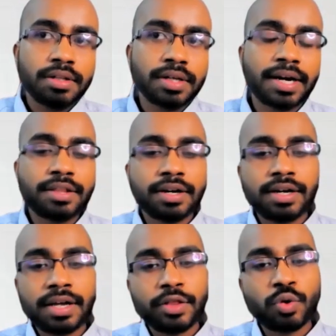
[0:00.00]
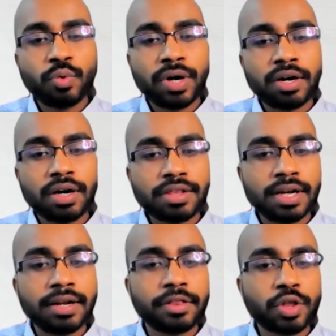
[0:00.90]
the kids and teens who are
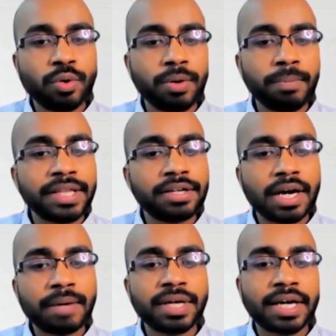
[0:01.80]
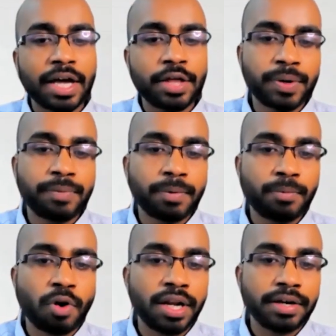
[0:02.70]
still in school, by the time they graduate from
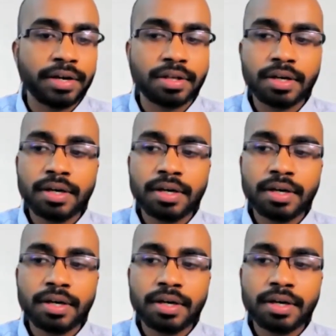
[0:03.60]
college,